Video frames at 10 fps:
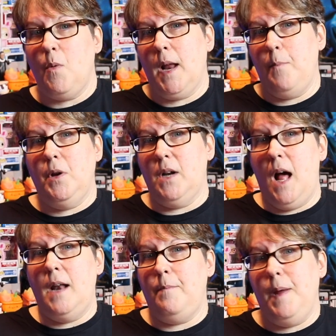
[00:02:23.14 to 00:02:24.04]
when I put it
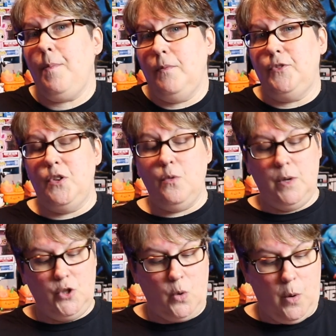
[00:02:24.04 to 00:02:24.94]
on, and people do
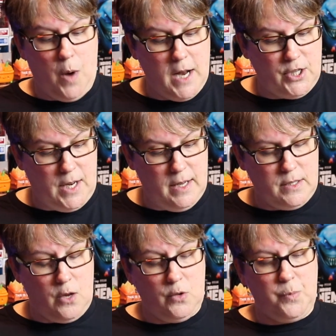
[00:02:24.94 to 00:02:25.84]
enjoy watching it,
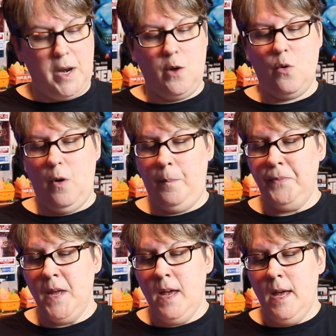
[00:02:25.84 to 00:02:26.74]
so it's pretty cool.
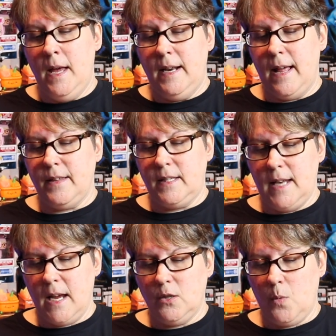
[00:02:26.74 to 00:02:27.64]
Now this
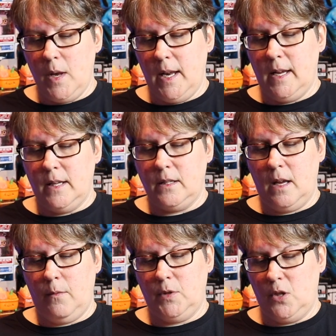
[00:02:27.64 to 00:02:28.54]
next one is,
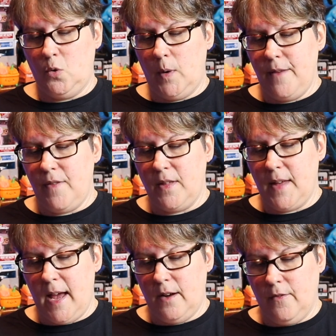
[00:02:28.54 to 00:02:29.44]
it was the 25th
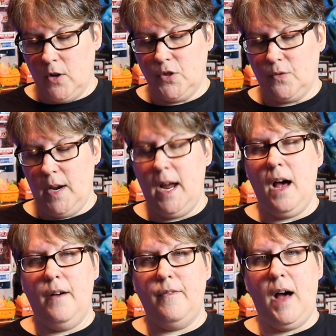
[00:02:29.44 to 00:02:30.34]
anniversary
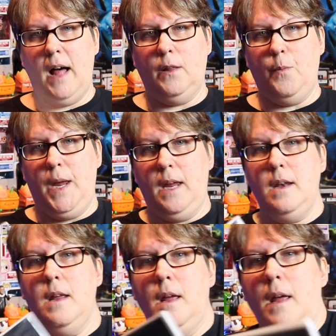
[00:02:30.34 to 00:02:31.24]
of Halloween,